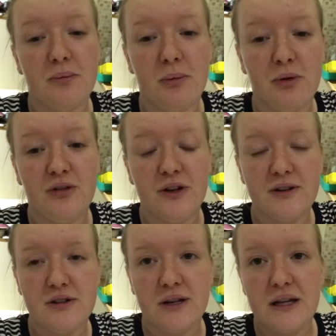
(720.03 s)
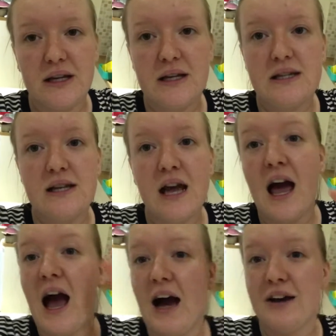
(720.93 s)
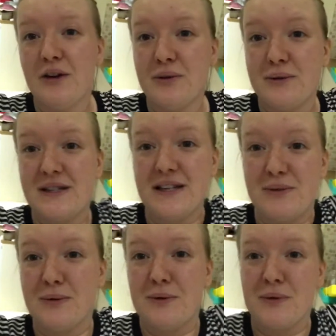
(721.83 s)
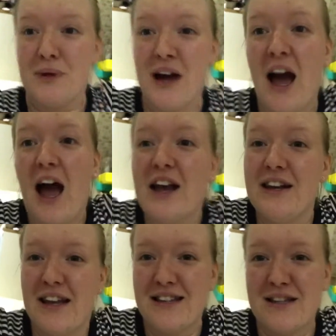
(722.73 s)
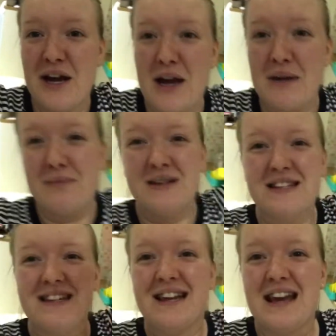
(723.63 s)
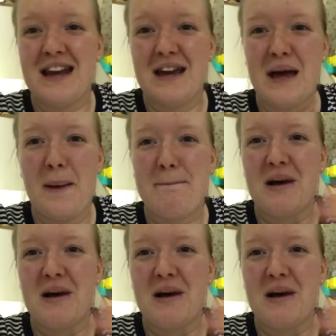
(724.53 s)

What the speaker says: will be more videos like this. And I will see you all next time. See you later!